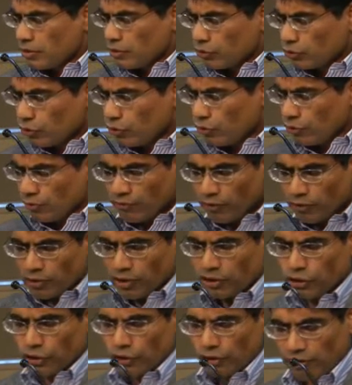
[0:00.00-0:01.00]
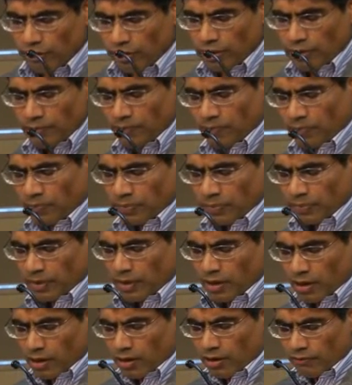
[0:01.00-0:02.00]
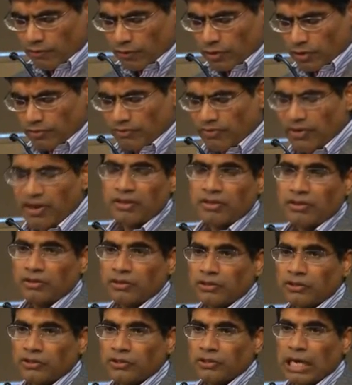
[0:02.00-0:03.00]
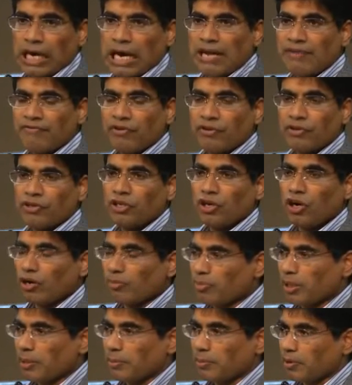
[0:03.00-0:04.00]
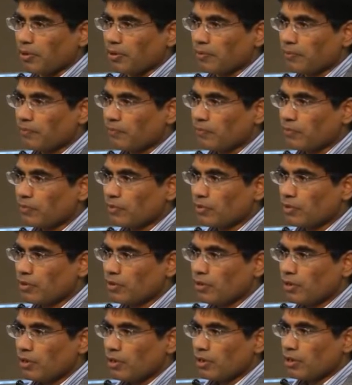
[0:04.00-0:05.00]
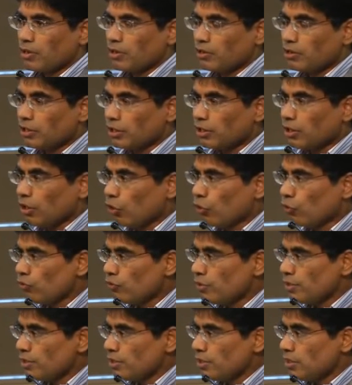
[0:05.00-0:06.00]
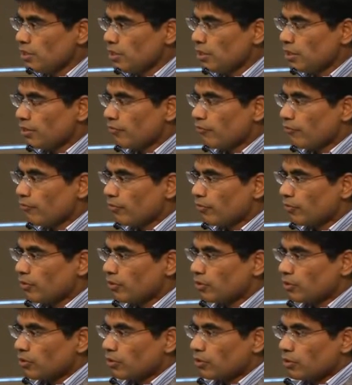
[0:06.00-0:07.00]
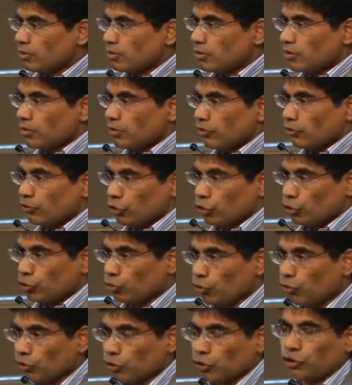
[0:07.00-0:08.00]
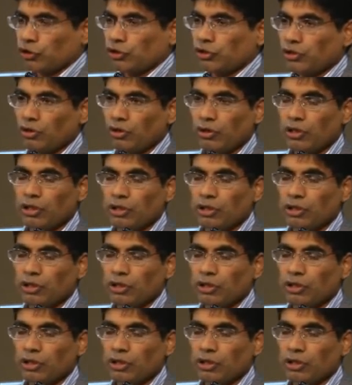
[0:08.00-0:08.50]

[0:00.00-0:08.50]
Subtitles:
So for the children, for the fathers, and for the young people, the only resource or